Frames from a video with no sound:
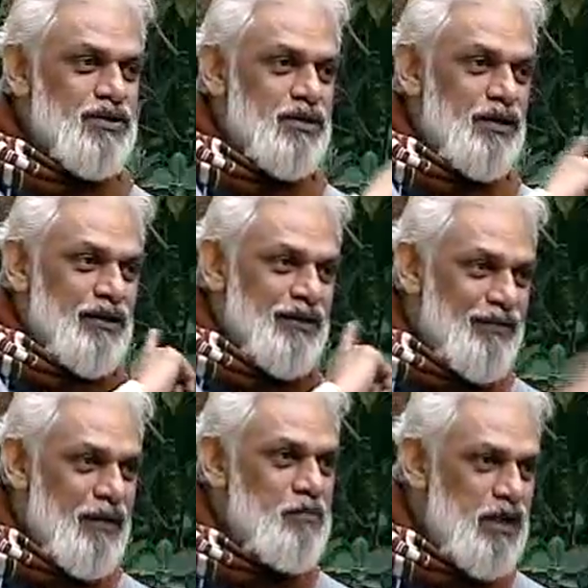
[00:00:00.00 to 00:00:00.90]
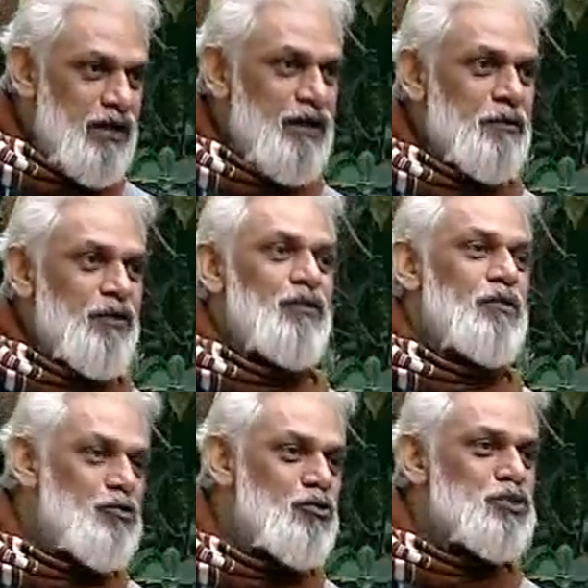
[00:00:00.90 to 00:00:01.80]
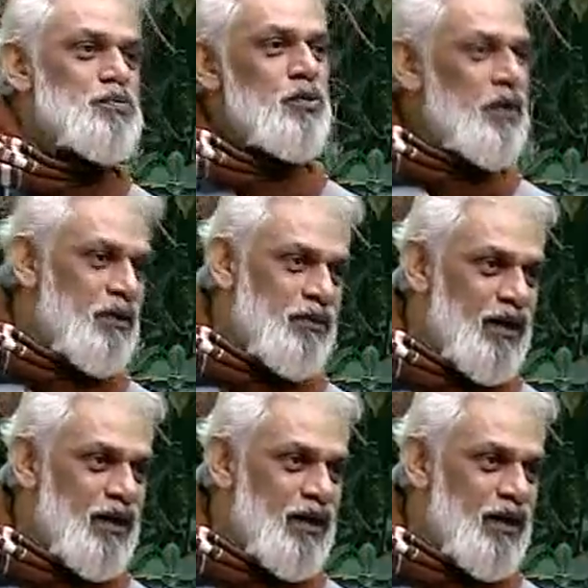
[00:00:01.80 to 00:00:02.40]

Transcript: Uh, the same media was the one who was prominent.